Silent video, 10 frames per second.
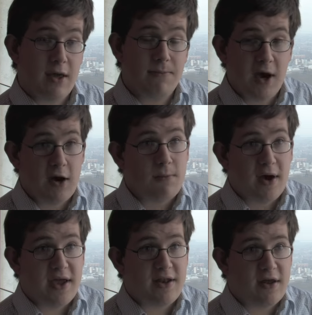And bear in
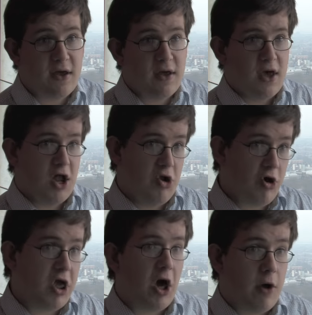mind,
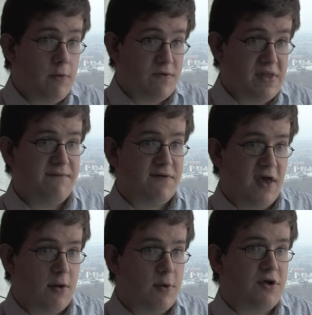Nokia owns Navtech,